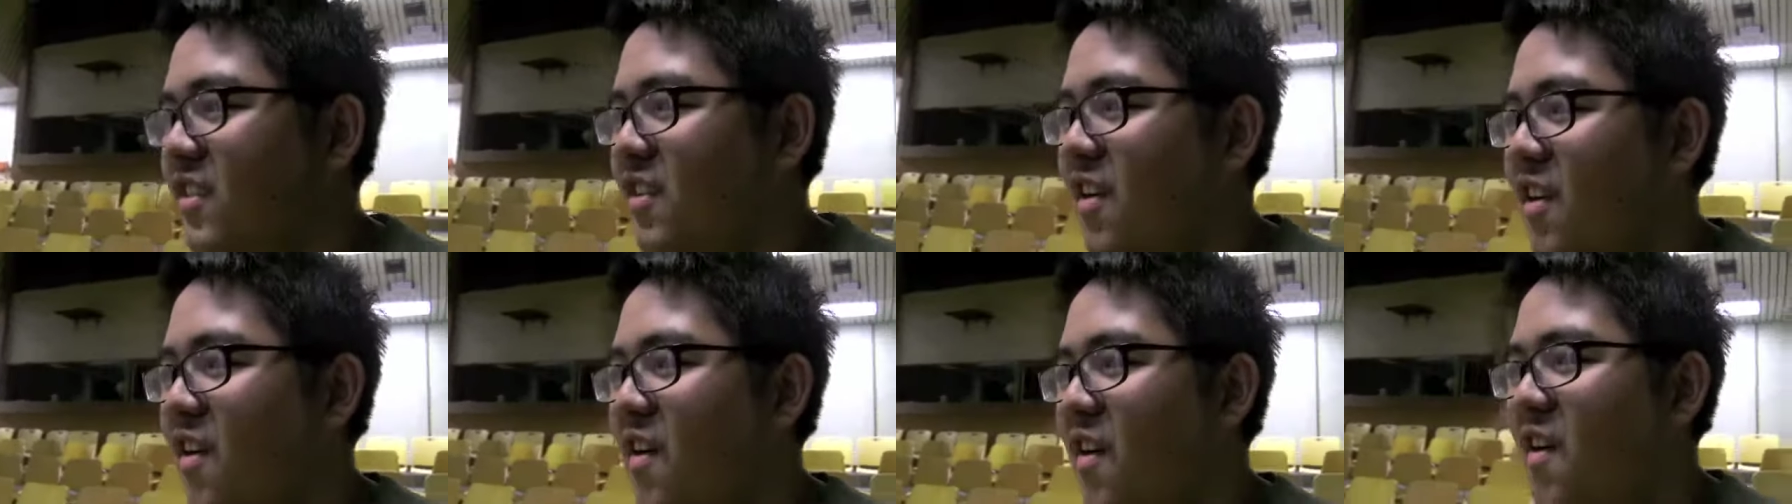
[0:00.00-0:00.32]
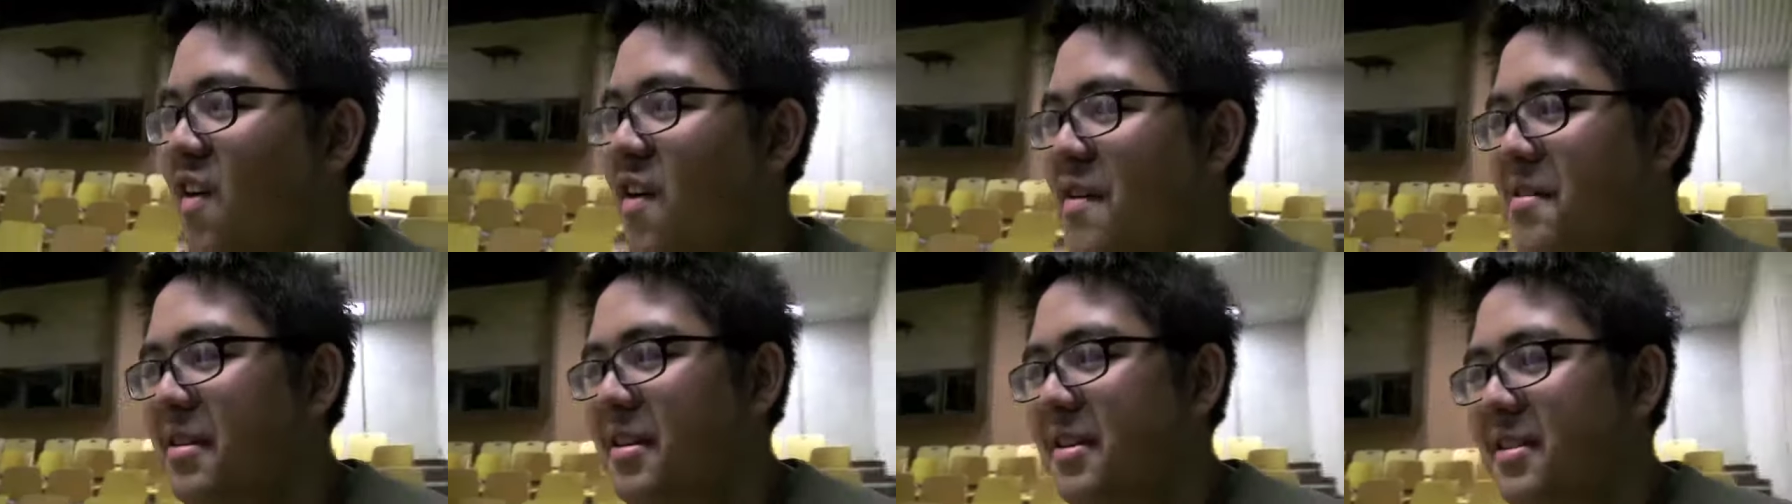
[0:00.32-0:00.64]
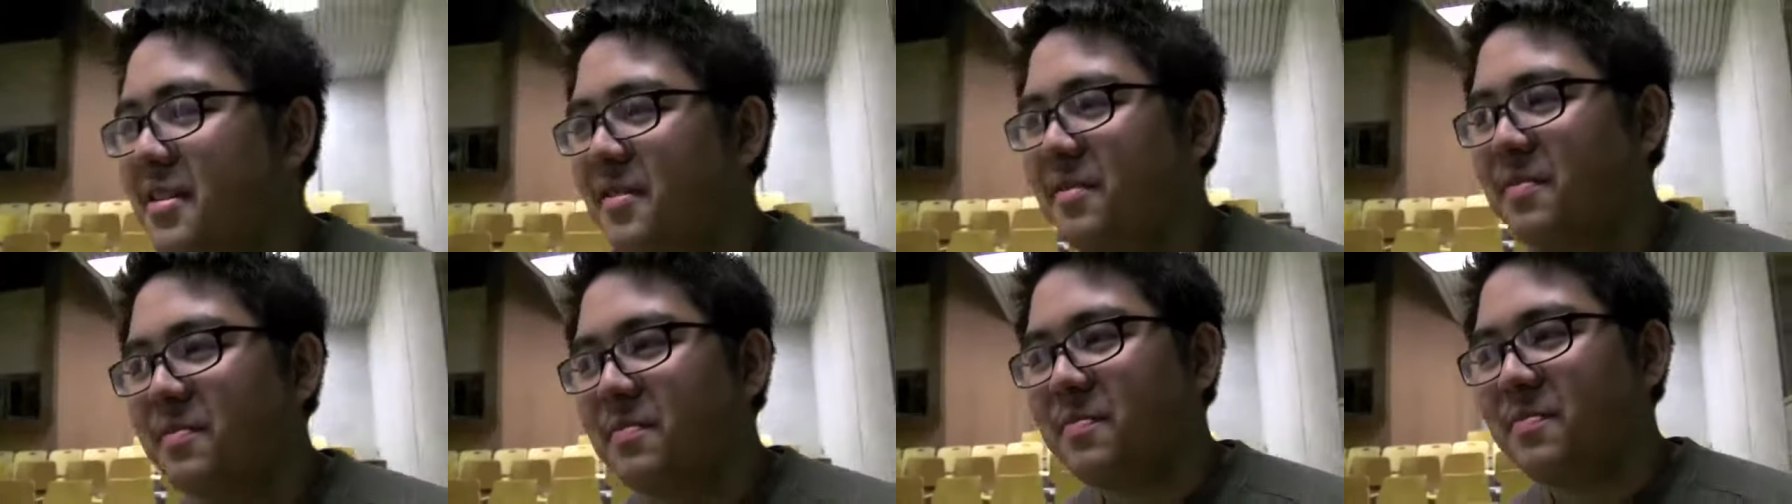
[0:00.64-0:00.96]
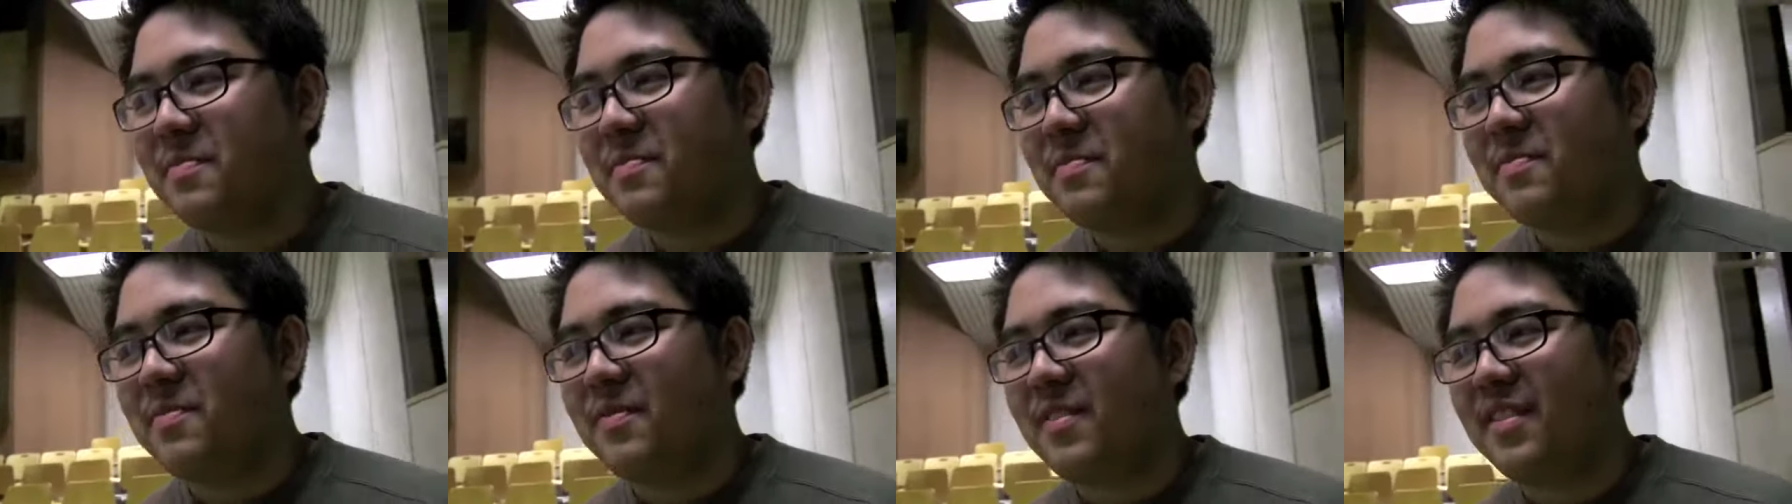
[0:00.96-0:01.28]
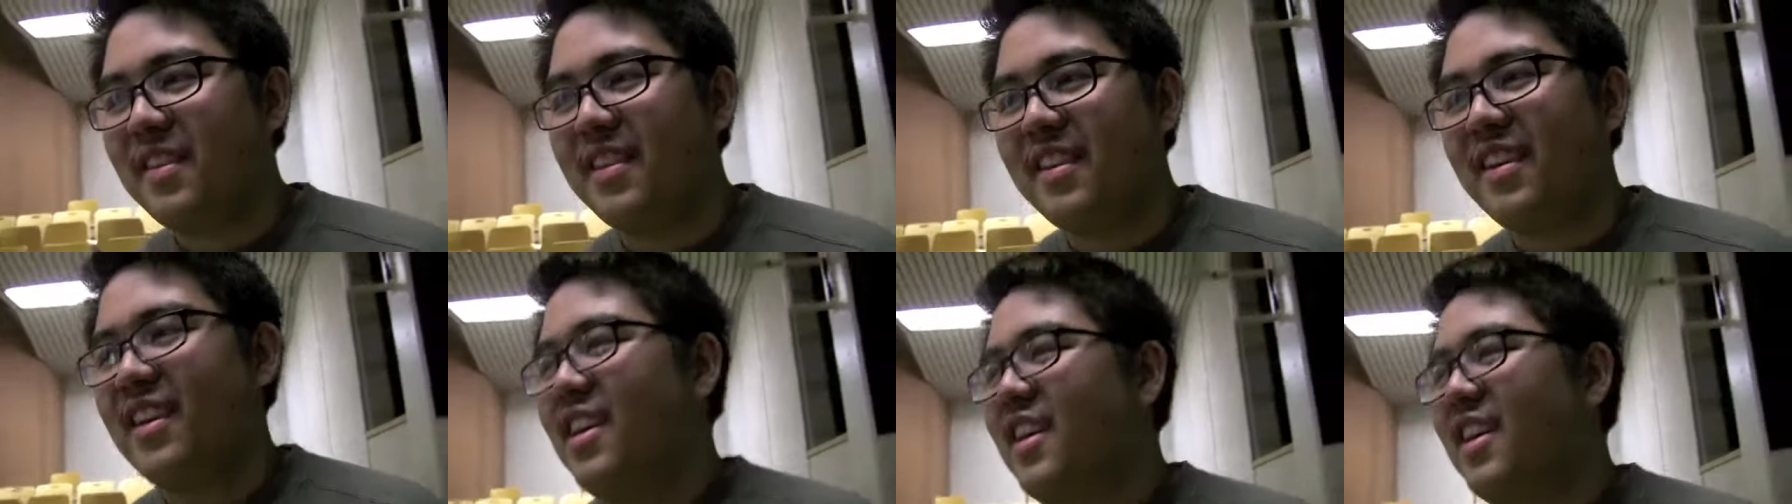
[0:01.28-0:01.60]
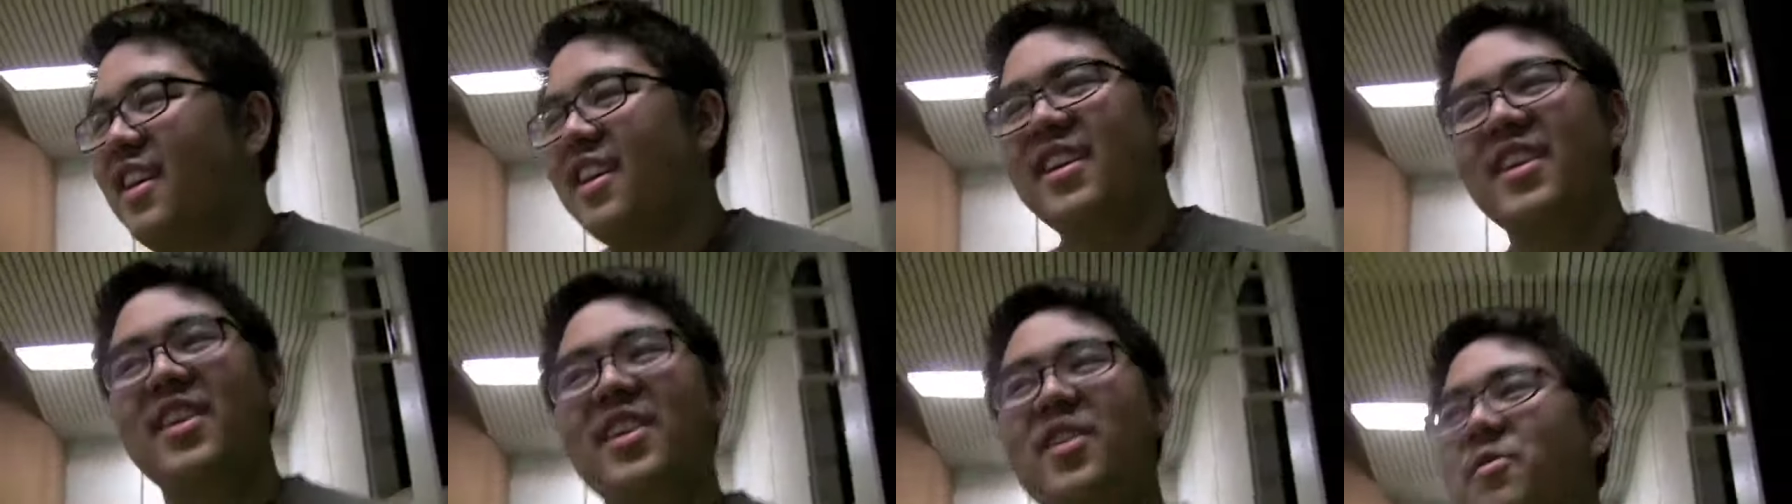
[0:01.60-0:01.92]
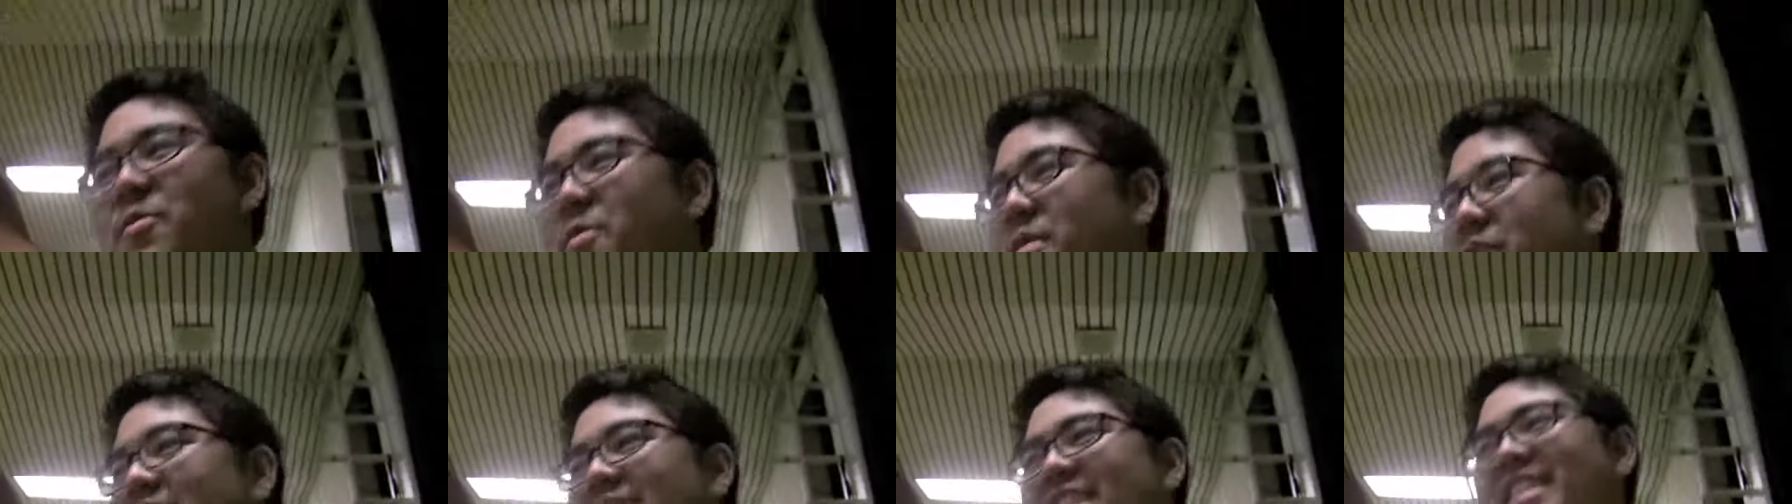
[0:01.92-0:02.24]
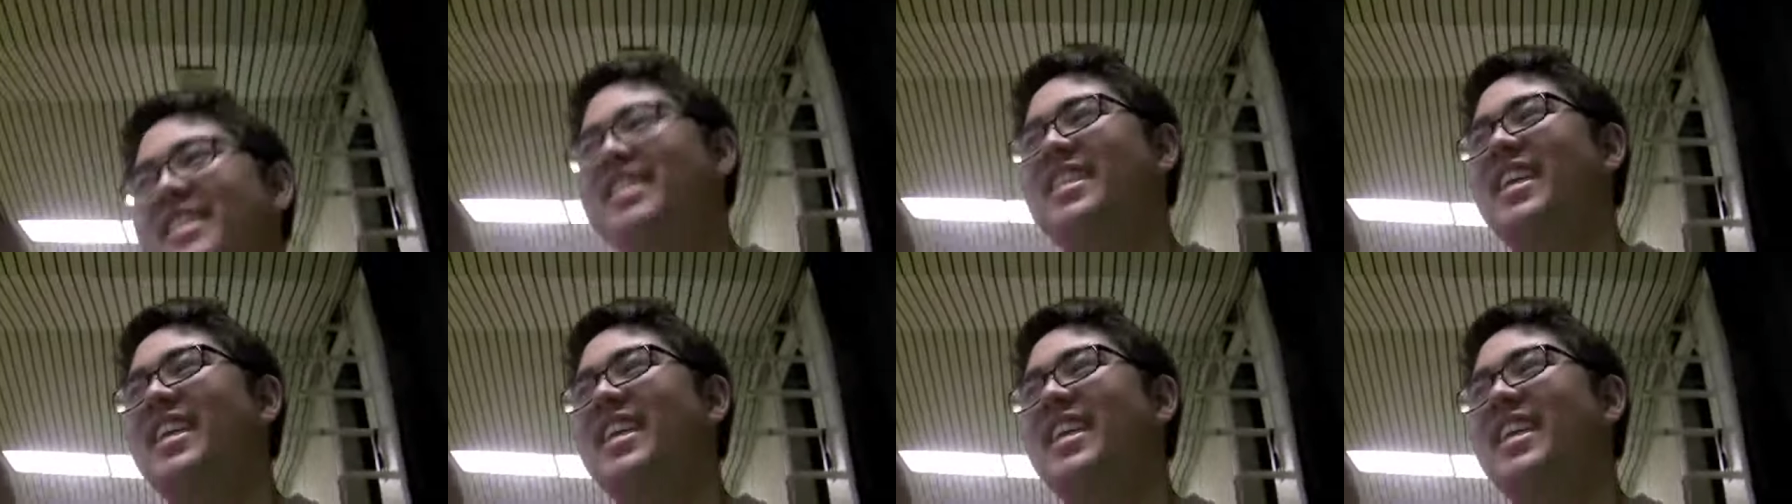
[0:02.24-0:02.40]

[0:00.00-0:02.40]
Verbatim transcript: He's the villain, so we go low angle. You would have